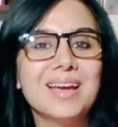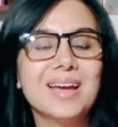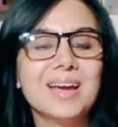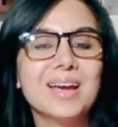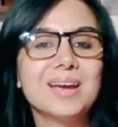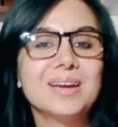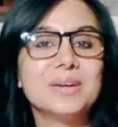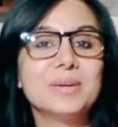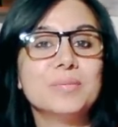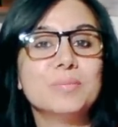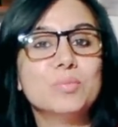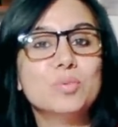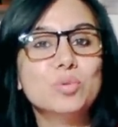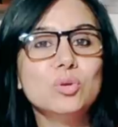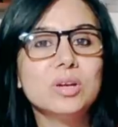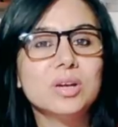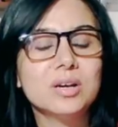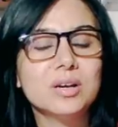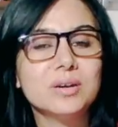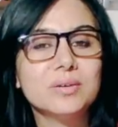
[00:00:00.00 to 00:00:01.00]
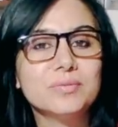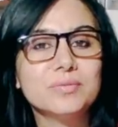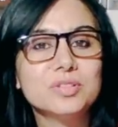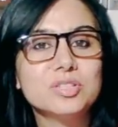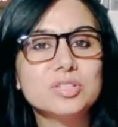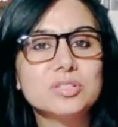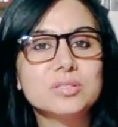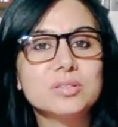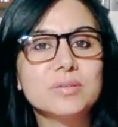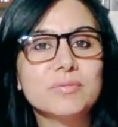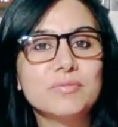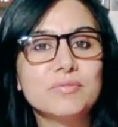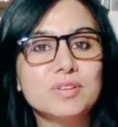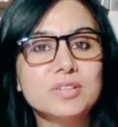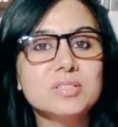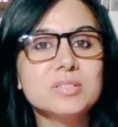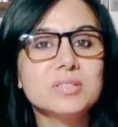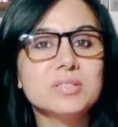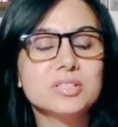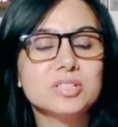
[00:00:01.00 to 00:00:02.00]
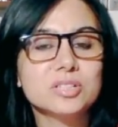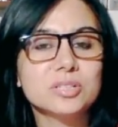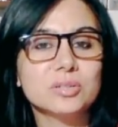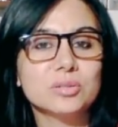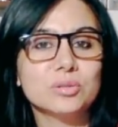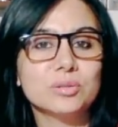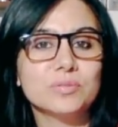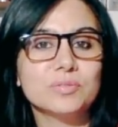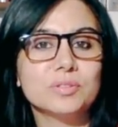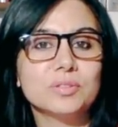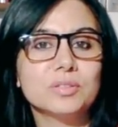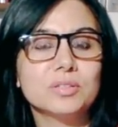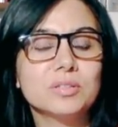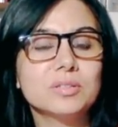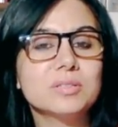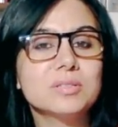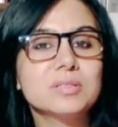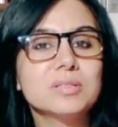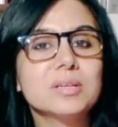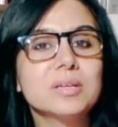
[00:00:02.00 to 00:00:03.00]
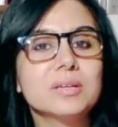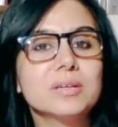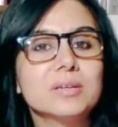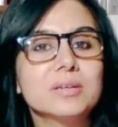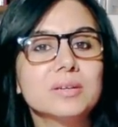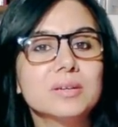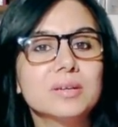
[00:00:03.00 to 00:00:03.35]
and Mula, which is the first nakshatra of the third set.